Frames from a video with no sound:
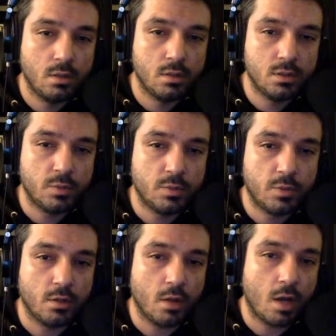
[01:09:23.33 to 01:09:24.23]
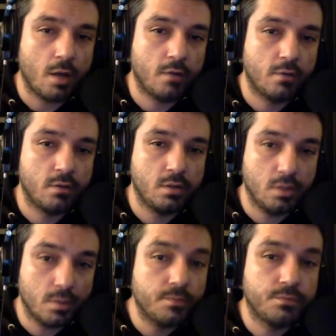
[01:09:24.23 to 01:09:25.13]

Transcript: DeMar did a lot. Yep.